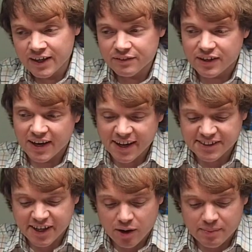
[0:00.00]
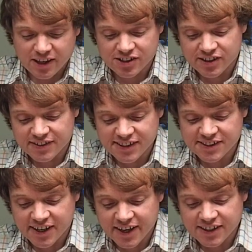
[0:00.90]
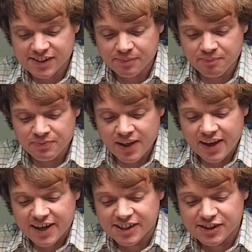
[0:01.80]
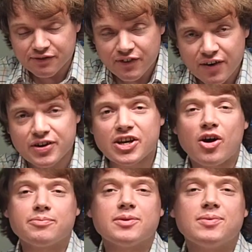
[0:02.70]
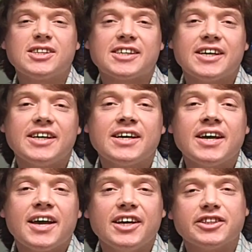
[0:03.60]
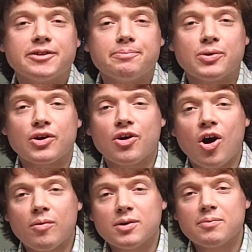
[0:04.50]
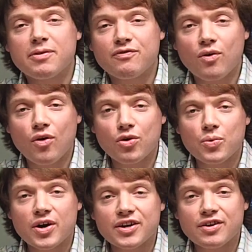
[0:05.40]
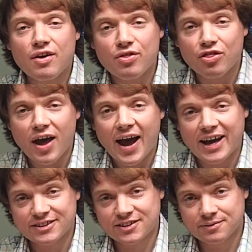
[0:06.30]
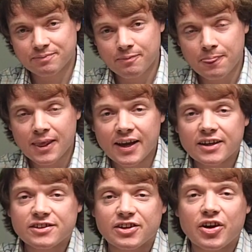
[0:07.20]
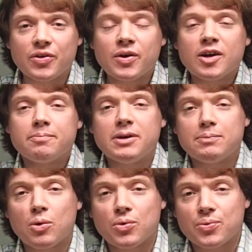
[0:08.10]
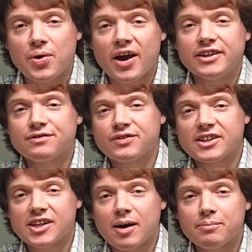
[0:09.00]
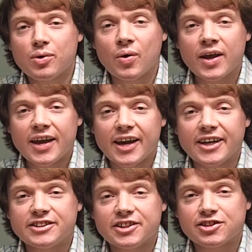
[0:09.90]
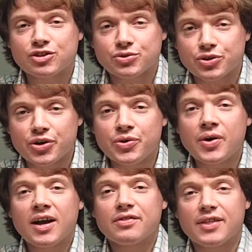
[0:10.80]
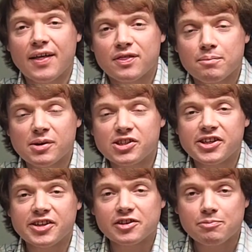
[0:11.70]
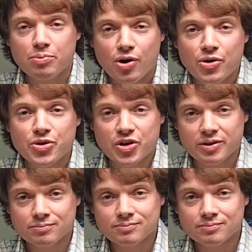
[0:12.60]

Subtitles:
The last thing I'll mention at this stage is a very common mistake is to put a comma before the word that. So people will write, for example, "It is true that the machine is broken."